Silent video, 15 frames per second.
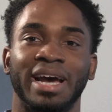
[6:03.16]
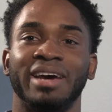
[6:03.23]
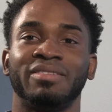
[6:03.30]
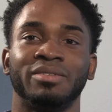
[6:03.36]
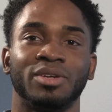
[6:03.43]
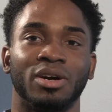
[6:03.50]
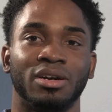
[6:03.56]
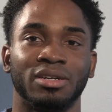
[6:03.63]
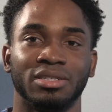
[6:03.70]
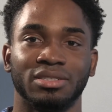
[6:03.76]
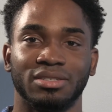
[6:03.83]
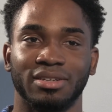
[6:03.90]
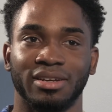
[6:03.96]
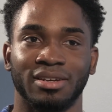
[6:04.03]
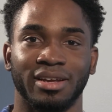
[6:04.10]
I haven't gone
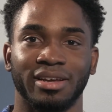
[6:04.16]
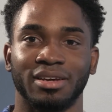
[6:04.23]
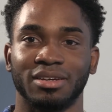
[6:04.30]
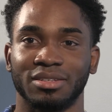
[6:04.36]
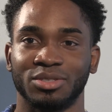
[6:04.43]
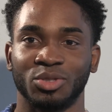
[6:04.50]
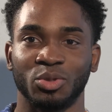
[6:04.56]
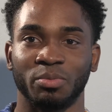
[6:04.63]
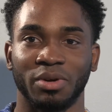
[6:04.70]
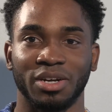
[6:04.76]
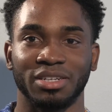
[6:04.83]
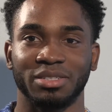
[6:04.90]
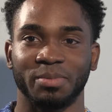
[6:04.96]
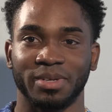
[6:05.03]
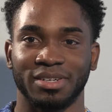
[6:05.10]
in like 2
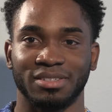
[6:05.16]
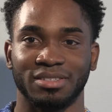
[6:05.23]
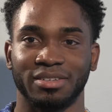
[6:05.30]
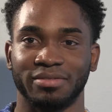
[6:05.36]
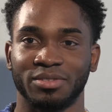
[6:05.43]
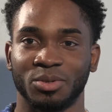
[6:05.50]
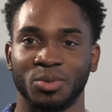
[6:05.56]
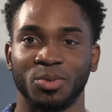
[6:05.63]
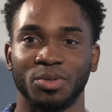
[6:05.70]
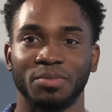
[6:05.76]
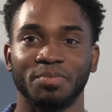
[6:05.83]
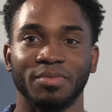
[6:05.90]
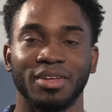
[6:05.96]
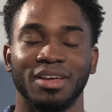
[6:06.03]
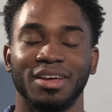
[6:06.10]
months because of school,
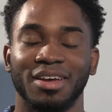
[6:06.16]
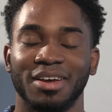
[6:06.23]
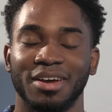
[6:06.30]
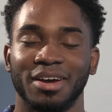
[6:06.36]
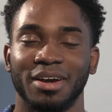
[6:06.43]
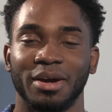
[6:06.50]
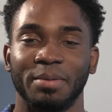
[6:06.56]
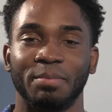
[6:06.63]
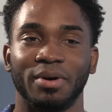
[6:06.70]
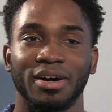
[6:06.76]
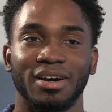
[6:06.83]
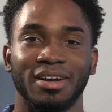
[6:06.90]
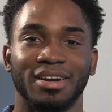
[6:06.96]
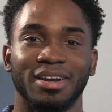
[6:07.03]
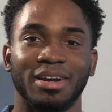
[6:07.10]

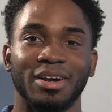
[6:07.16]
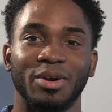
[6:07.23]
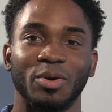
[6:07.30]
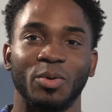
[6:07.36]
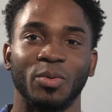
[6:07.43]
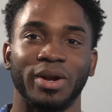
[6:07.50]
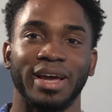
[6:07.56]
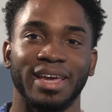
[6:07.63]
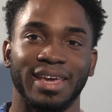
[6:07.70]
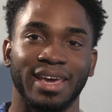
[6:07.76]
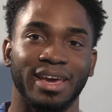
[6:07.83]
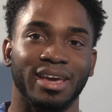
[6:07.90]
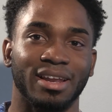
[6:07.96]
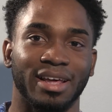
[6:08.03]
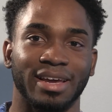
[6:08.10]
but when I
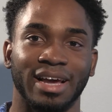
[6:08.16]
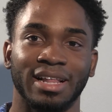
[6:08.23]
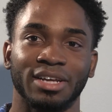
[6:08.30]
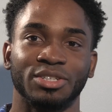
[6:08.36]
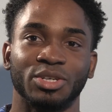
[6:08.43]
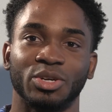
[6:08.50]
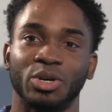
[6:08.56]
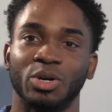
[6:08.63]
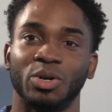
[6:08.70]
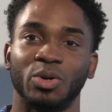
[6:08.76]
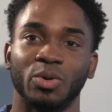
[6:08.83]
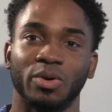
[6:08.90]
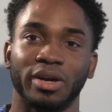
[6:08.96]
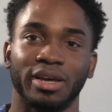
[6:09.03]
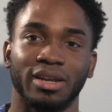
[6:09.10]
can, like, I like to
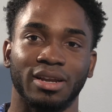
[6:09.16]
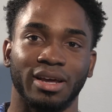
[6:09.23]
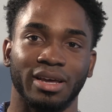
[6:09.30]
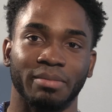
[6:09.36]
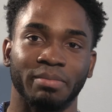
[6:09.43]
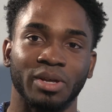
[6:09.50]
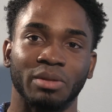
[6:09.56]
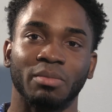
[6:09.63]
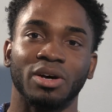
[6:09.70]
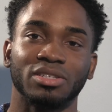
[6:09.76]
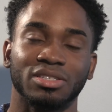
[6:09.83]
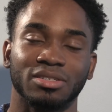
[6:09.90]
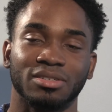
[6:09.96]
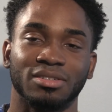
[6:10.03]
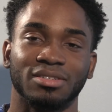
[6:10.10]
go and like build
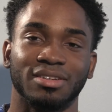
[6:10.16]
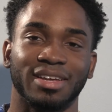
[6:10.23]
muscle.